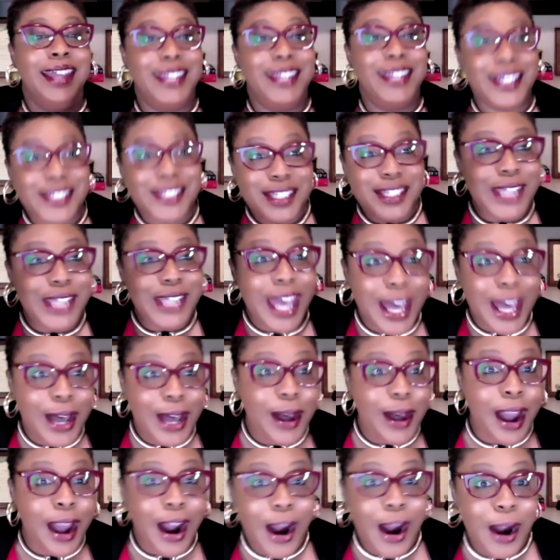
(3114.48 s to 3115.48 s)
this is
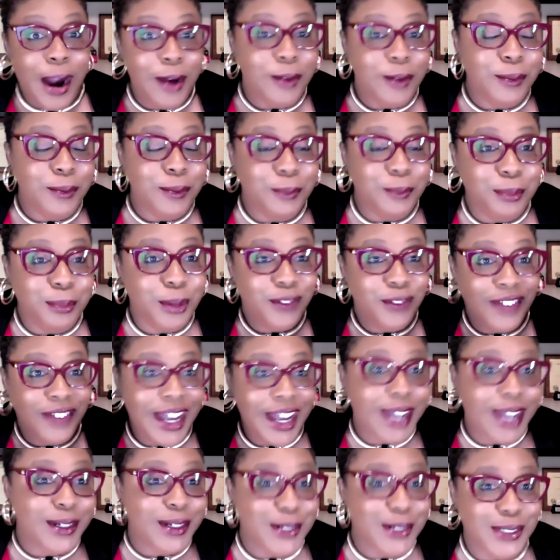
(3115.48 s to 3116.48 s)
how our
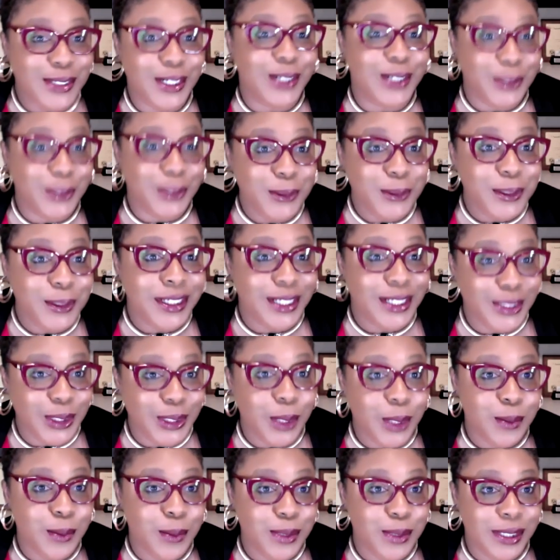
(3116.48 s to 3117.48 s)
providers are doing in
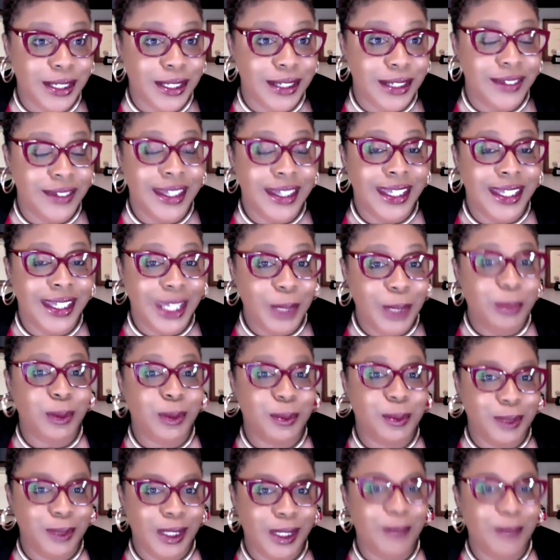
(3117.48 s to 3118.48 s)
terms of
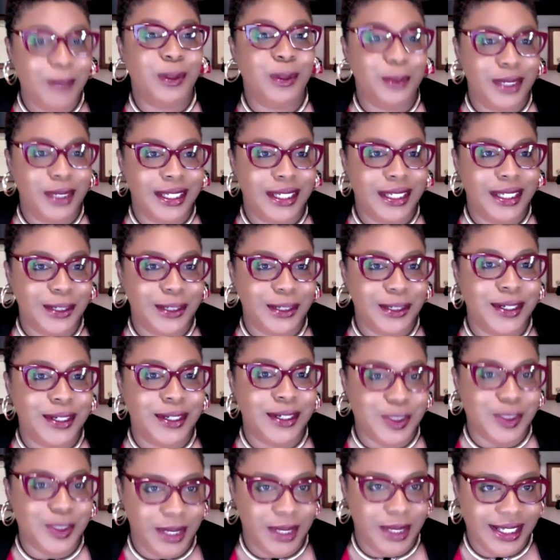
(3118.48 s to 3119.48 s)
implementing green
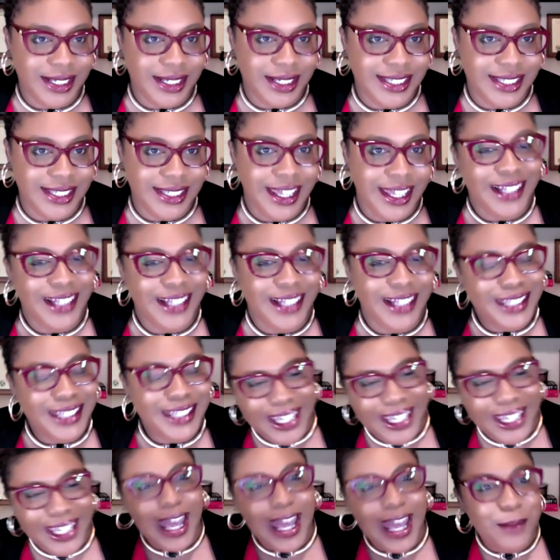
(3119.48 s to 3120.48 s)
space. Look
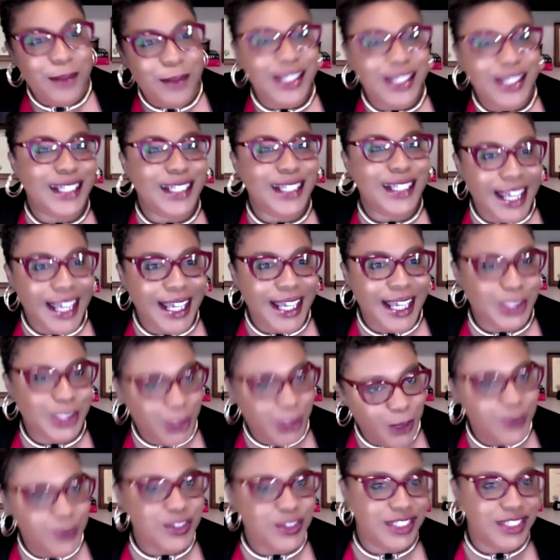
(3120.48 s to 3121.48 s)
at how many clients
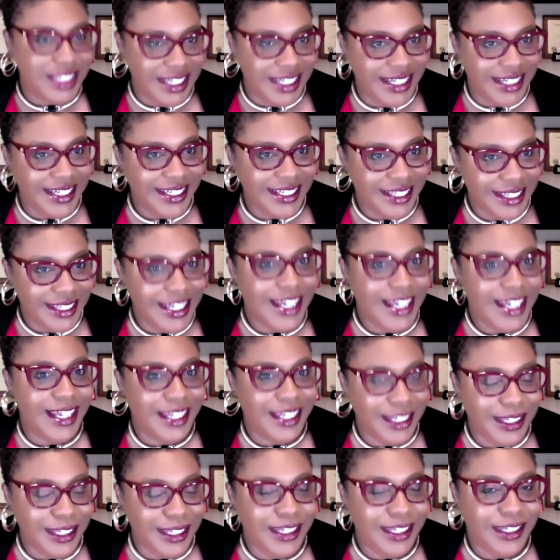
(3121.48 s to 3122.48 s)
you've seen
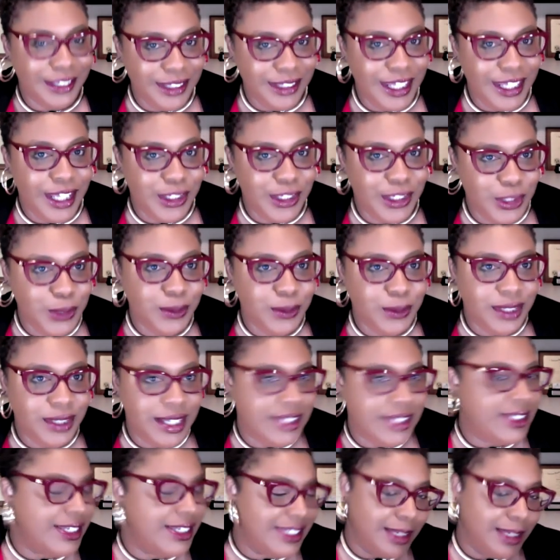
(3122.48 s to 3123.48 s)
that do
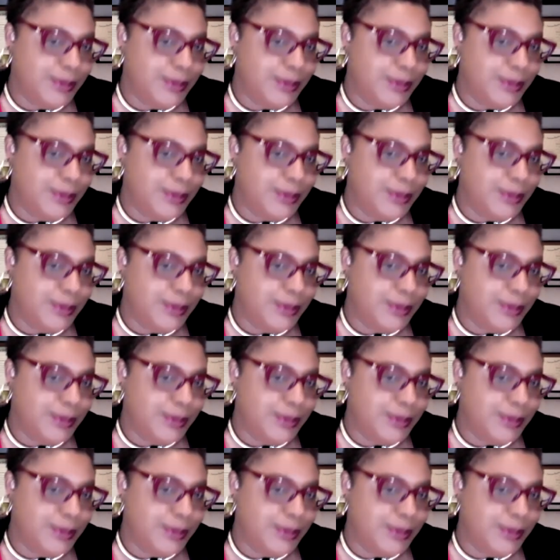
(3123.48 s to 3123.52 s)
this, and